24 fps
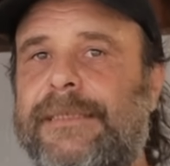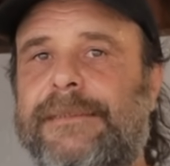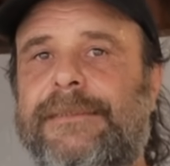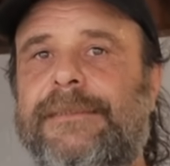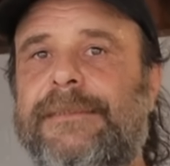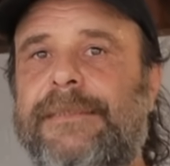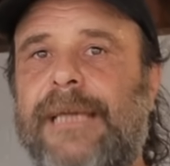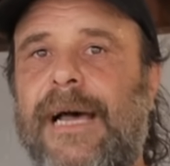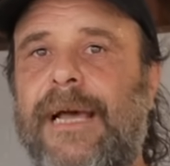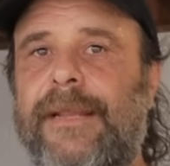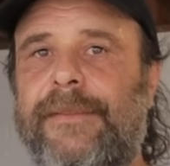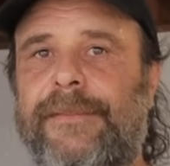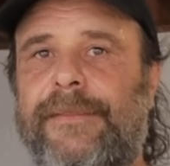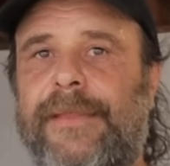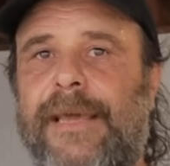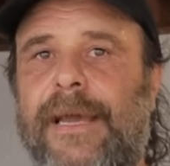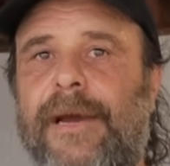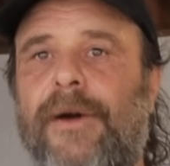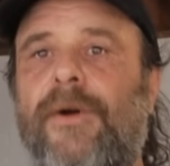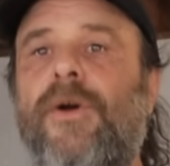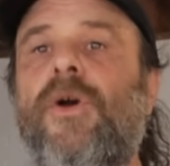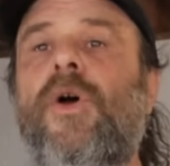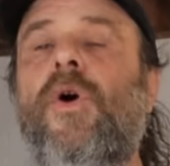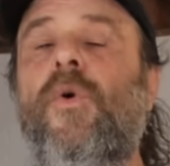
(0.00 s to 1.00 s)
It's not
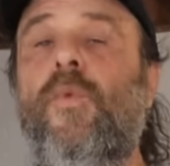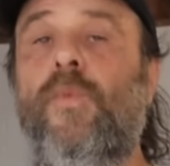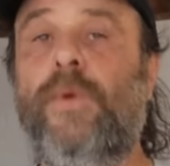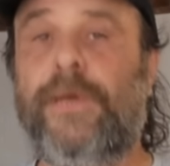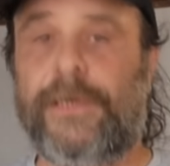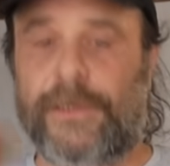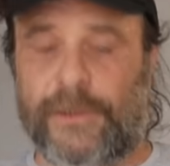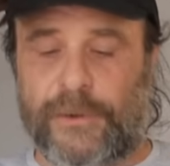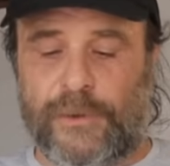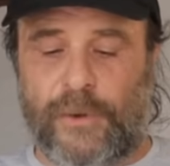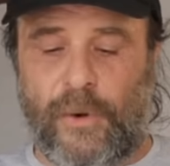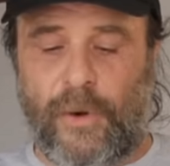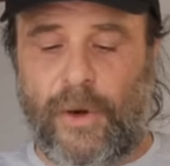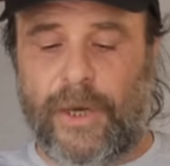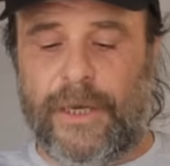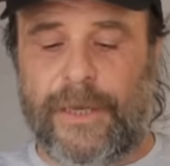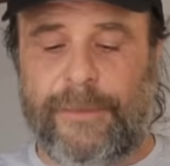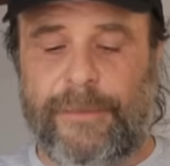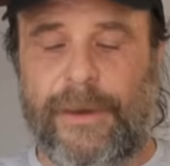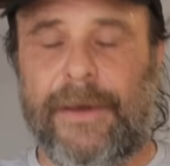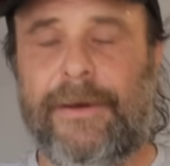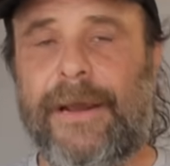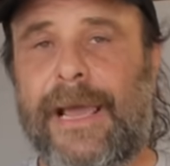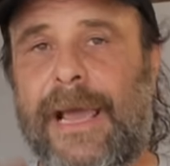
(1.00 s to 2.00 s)
there. We can
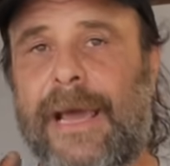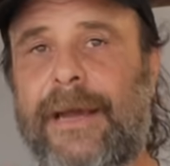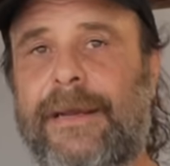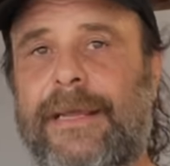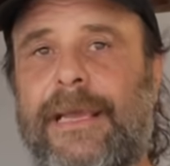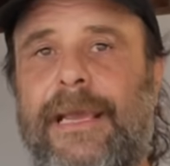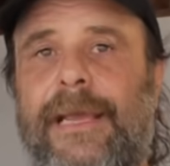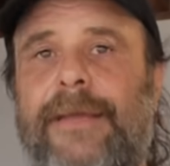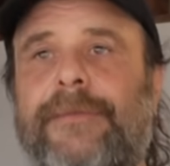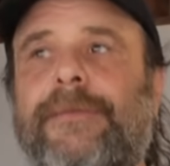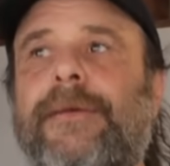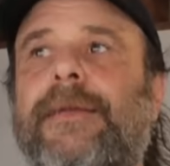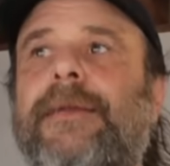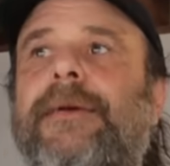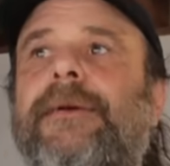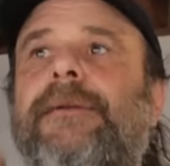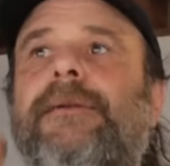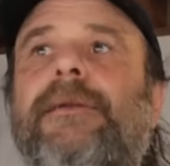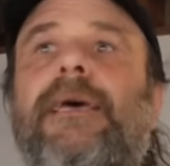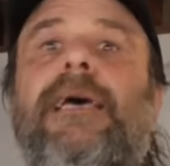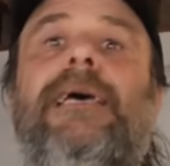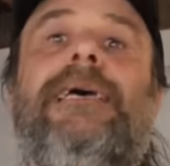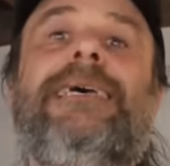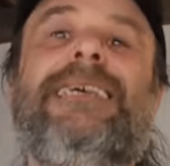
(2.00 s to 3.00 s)
talk about how to add
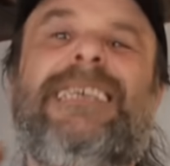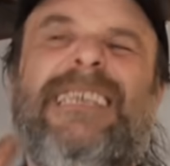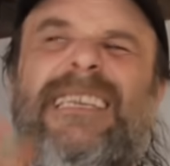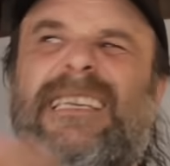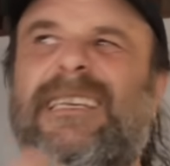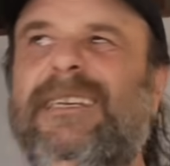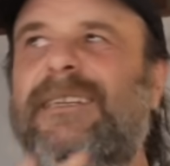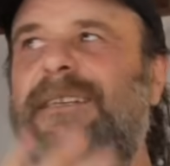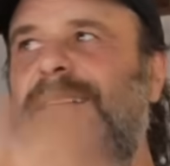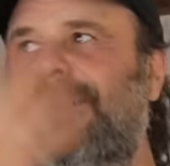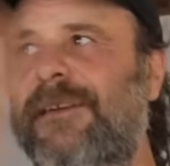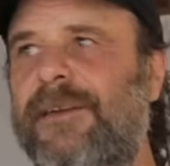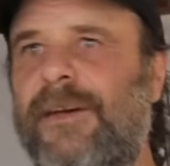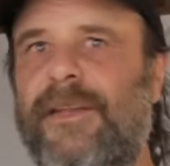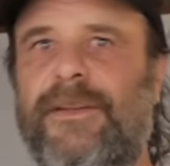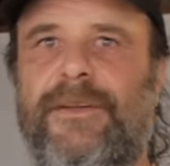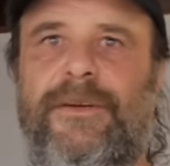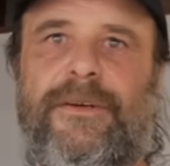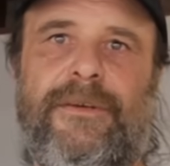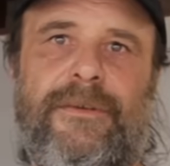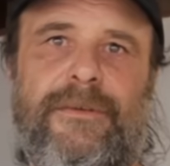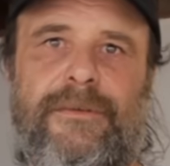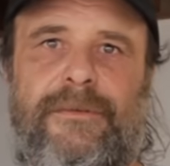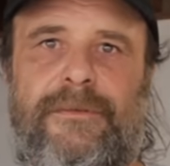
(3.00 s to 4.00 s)
that in
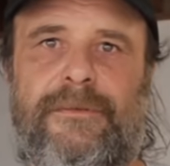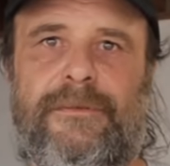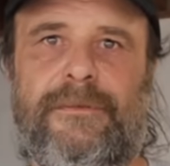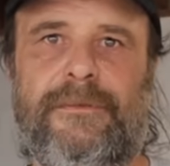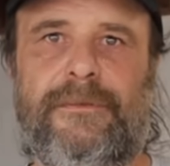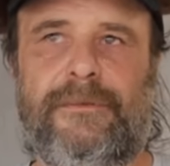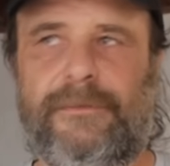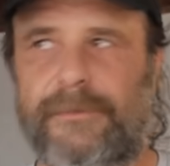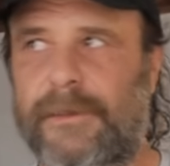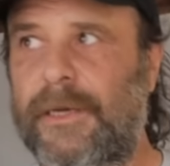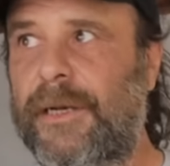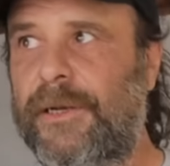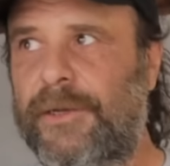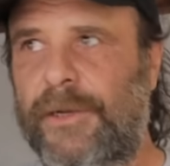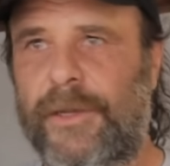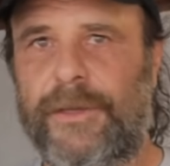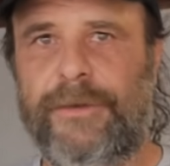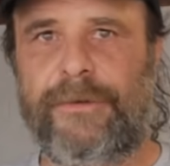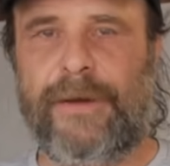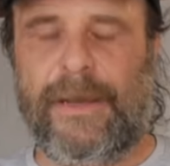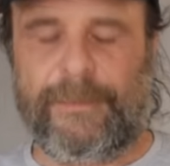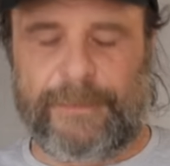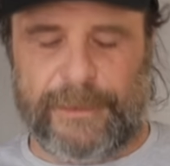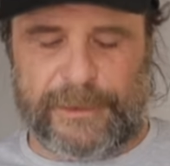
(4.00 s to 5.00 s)
another
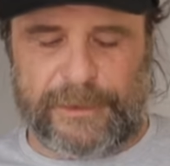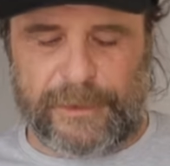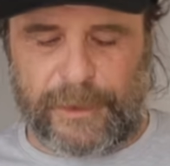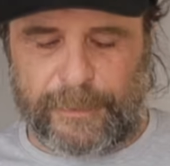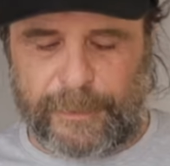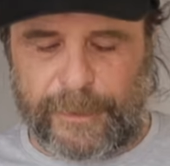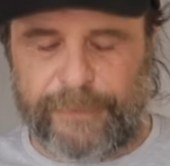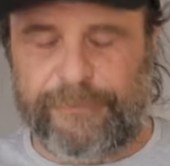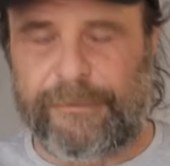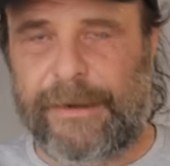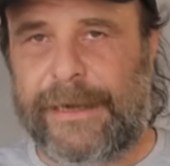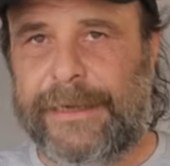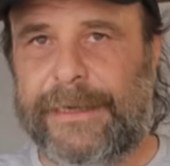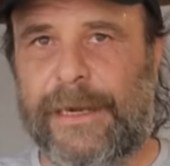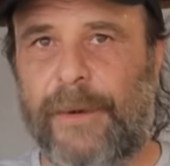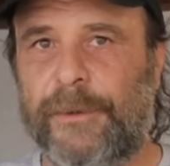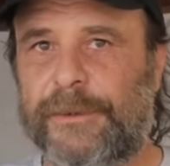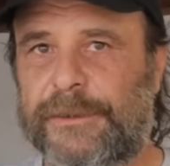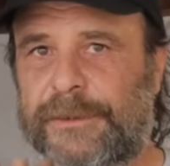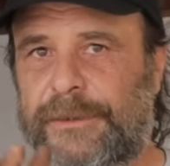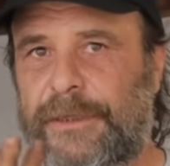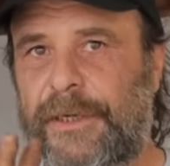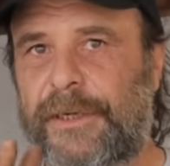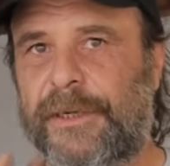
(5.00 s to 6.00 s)
episode, but right now
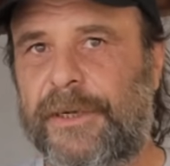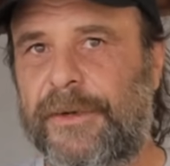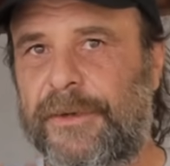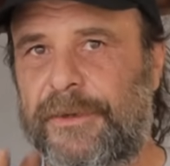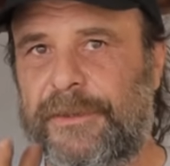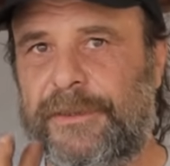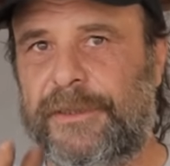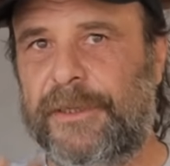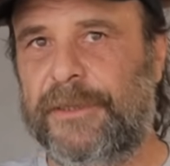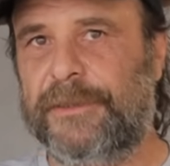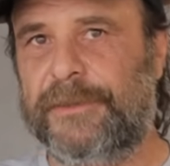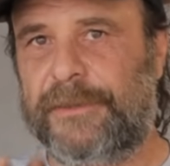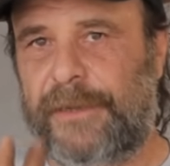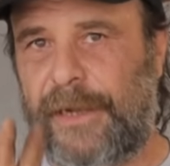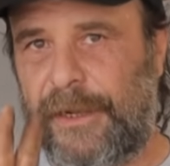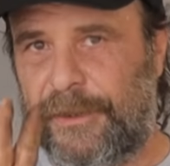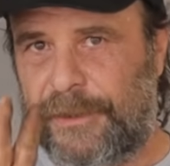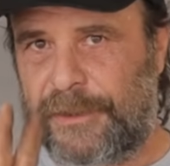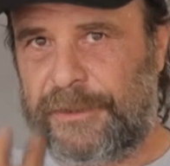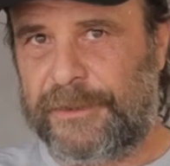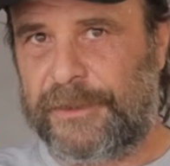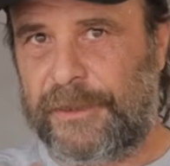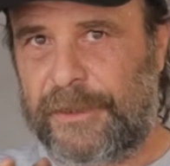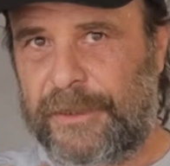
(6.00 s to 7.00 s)
we're just going to
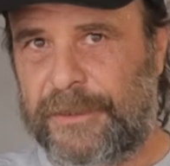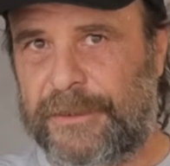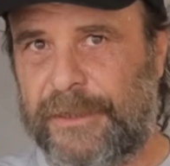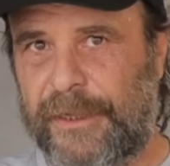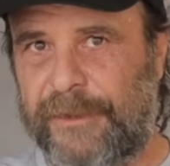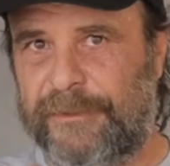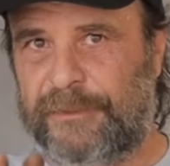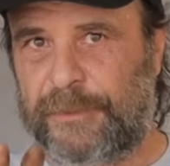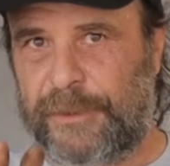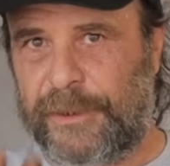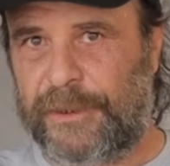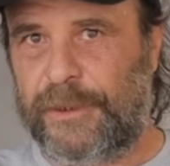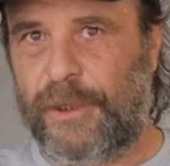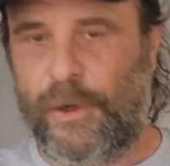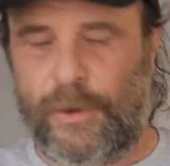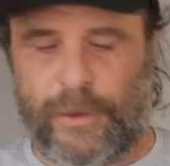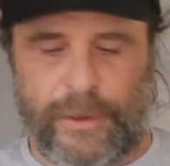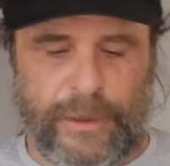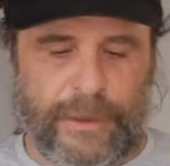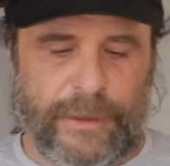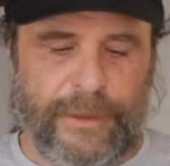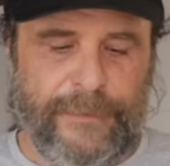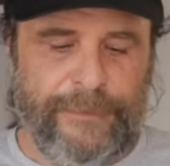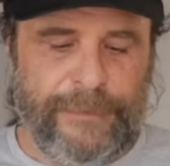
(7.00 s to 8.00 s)
concern ourselves with
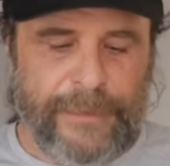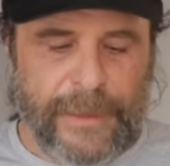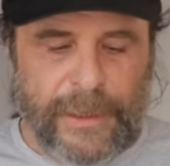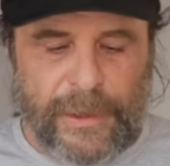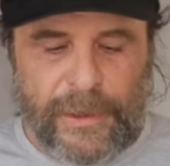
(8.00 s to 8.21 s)
total.